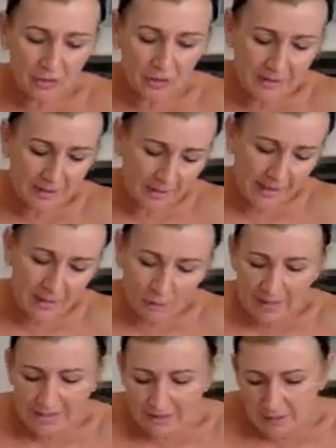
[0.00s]
Just let it
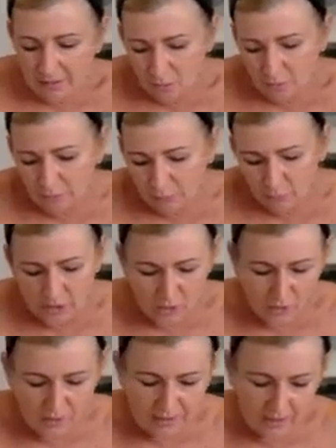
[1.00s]
rest a little before you
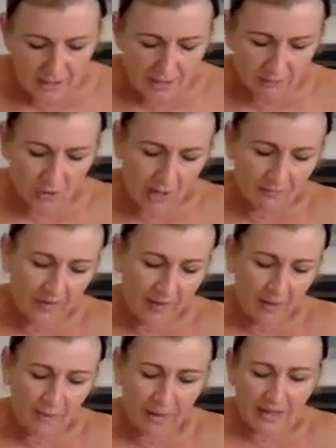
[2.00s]
use it to give time for
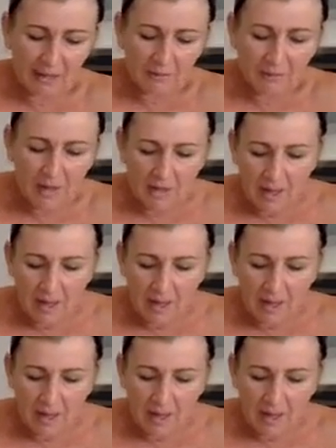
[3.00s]
that baking